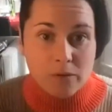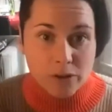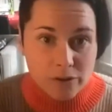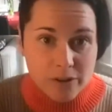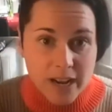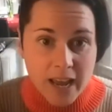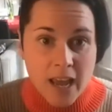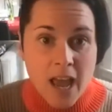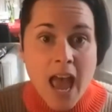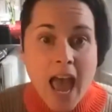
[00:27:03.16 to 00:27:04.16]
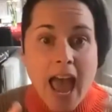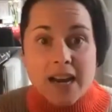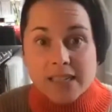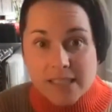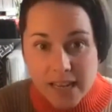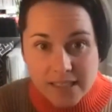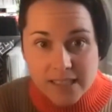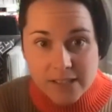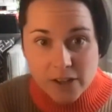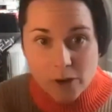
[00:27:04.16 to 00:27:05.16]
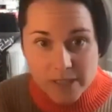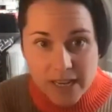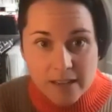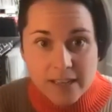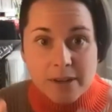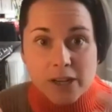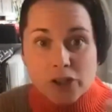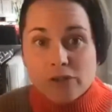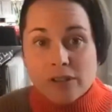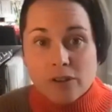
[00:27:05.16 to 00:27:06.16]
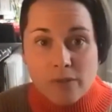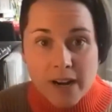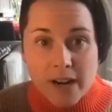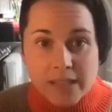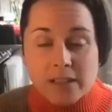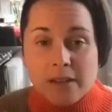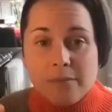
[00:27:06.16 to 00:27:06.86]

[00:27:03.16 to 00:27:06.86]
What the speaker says: about recruiting and assessing developer talent and making sure that the right